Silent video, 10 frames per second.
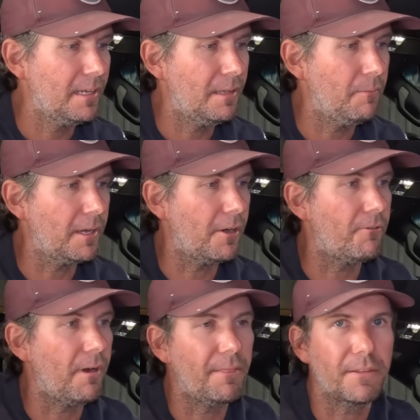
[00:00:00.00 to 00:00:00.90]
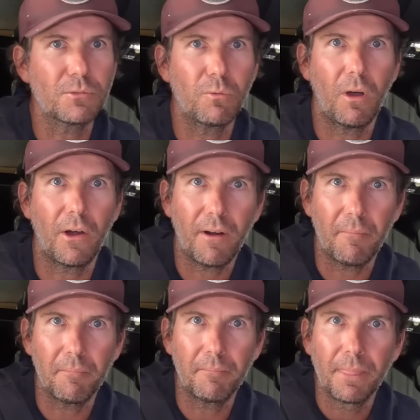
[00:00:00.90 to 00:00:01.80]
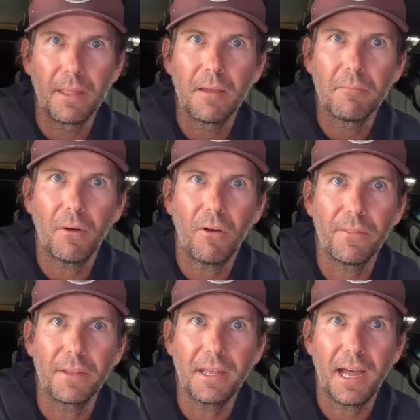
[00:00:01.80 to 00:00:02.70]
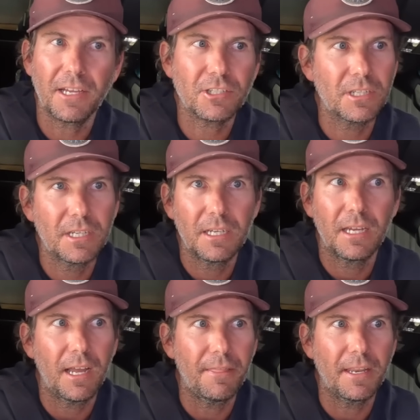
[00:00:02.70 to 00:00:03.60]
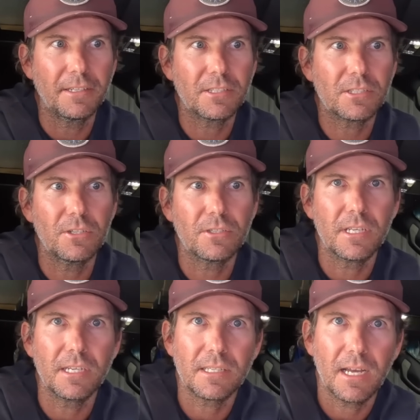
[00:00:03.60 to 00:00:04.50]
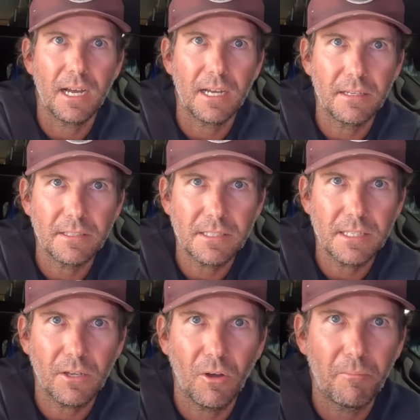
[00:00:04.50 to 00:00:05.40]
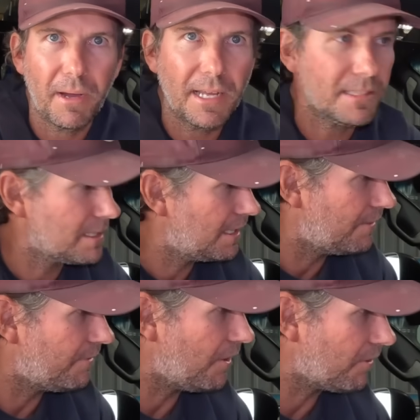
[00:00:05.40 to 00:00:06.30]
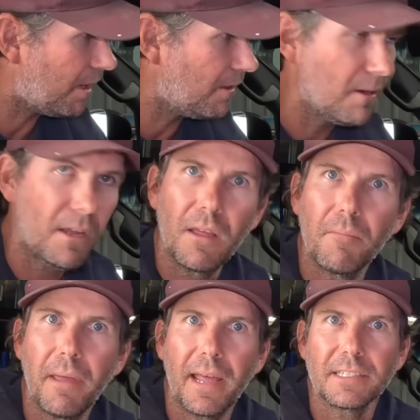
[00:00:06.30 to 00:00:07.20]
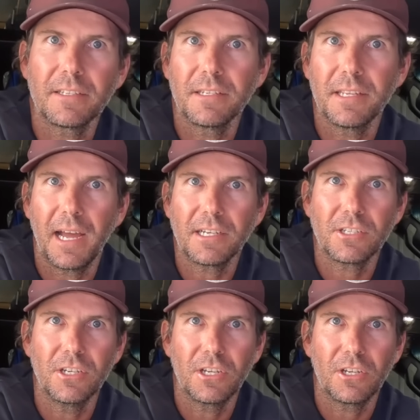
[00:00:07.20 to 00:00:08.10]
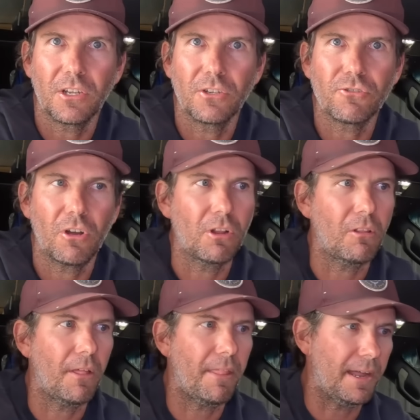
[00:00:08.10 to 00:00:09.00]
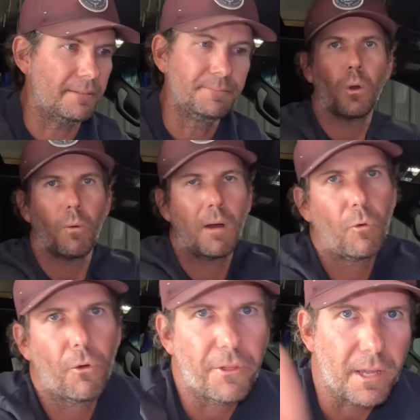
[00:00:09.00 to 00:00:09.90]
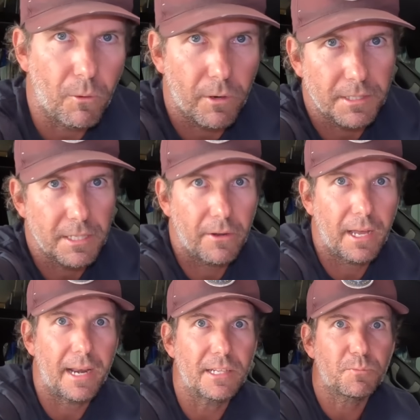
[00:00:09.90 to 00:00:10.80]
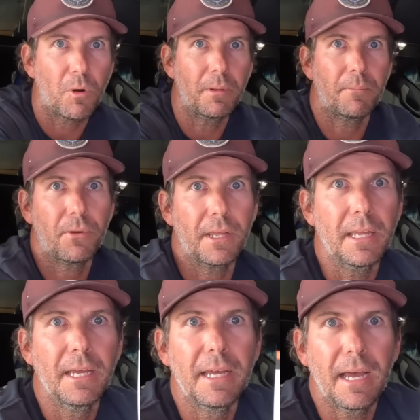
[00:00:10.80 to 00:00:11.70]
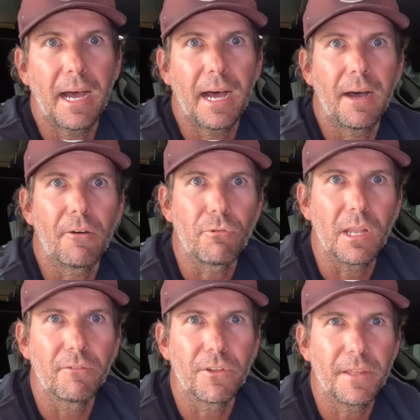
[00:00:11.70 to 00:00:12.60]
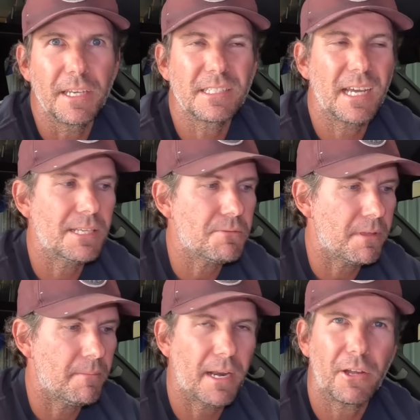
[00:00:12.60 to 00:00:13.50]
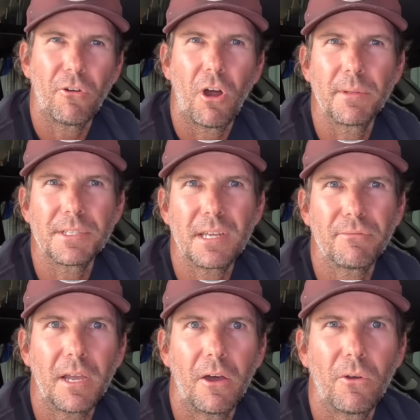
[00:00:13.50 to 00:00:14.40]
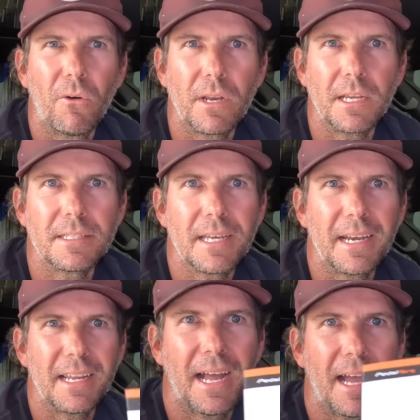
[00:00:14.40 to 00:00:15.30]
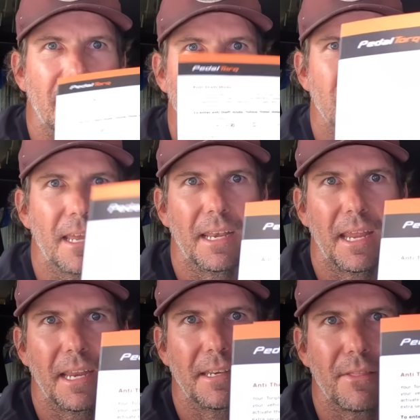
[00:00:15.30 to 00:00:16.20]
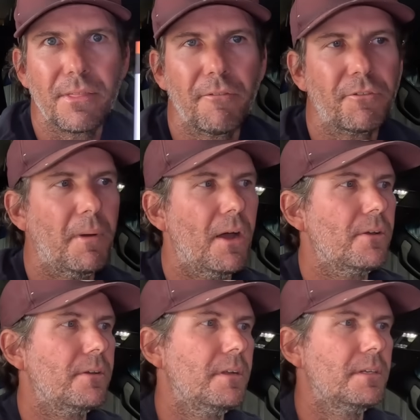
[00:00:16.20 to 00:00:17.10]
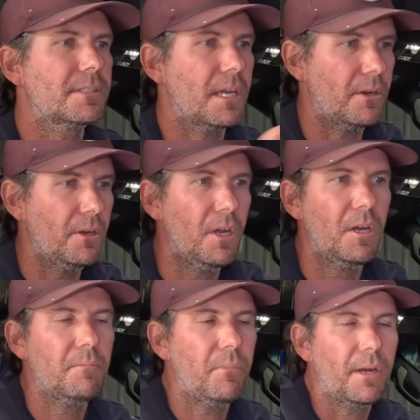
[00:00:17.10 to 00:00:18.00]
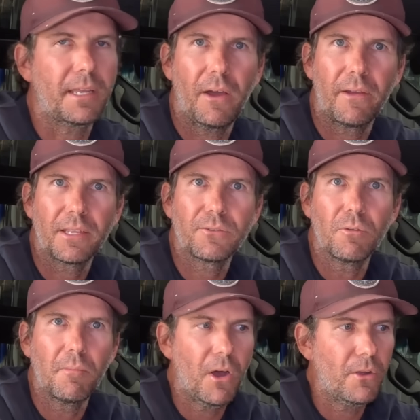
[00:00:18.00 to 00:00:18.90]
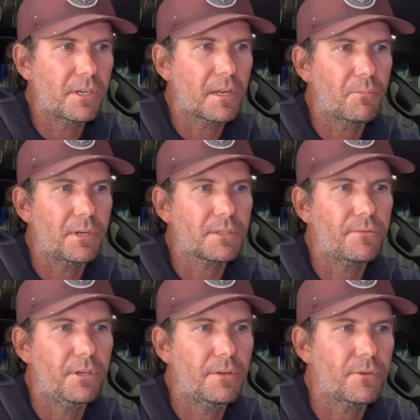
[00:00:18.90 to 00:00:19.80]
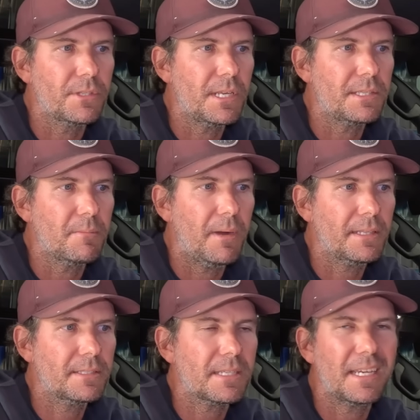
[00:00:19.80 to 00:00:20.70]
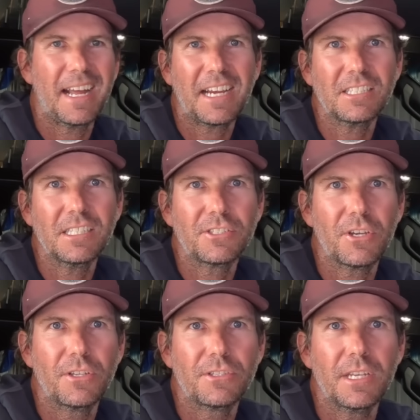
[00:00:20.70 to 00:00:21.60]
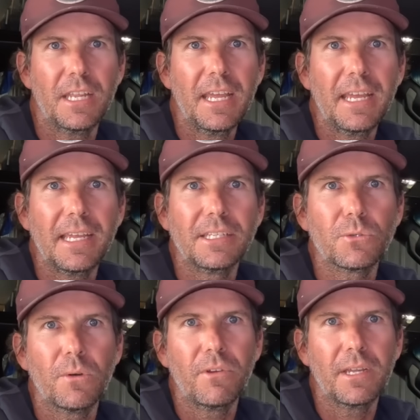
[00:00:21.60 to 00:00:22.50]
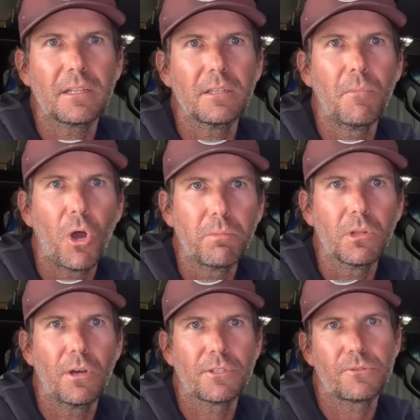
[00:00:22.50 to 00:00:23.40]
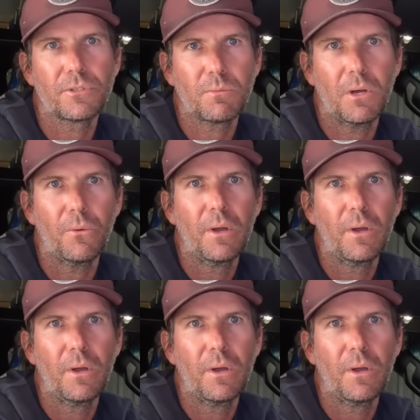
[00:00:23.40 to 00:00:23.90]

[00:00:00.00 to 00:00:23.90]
then we're going to run this wire up behind the dash and then just use these stick-on pads and Velcro, mount it to the dash so you can control it like that. One more thing I want to tell you, and it's probably pretty relevant these days with the amount of crime and stuff going on, is that it has an anti-theft mode. So by going into a mode, you can press a few different sets of buttons. It actually turns it into a vehicle immobilizer as well.